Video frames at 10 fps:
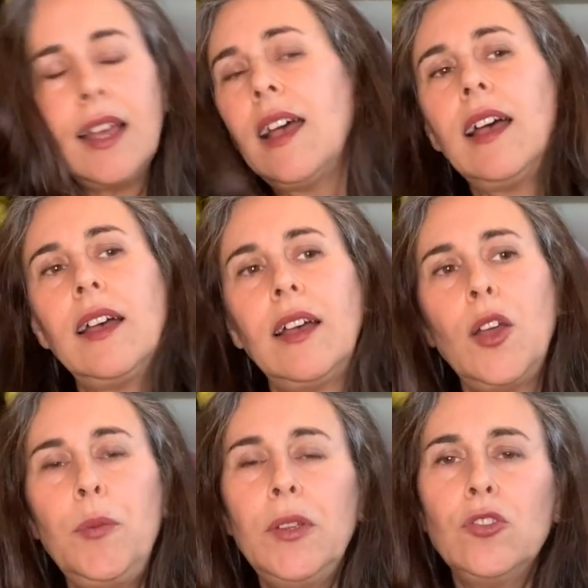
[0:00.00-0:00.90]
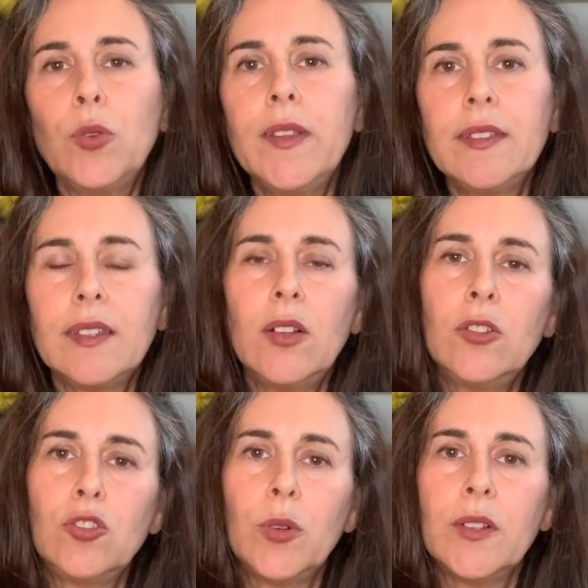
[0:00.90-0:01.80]
uh, I uh, hope you enjoy this
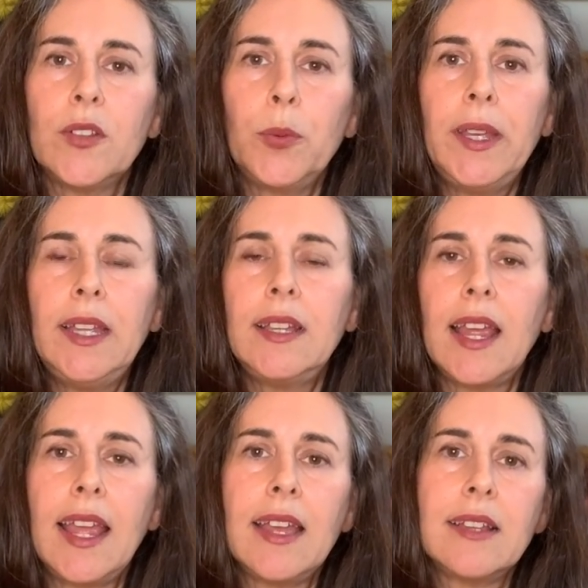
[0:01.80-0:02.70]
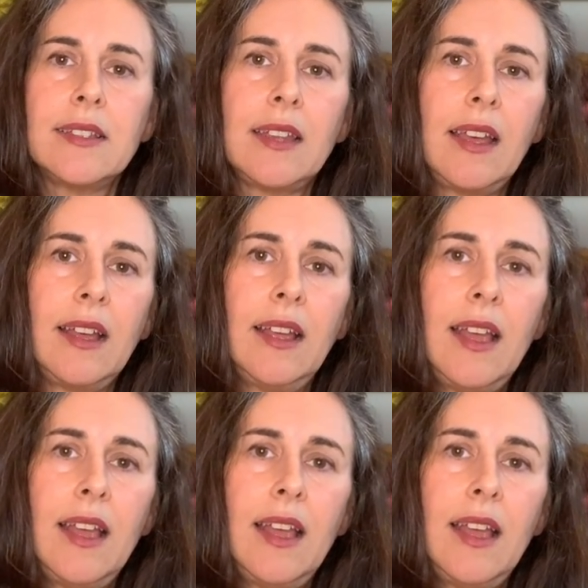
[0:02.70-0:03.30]
little short and sweet and uh,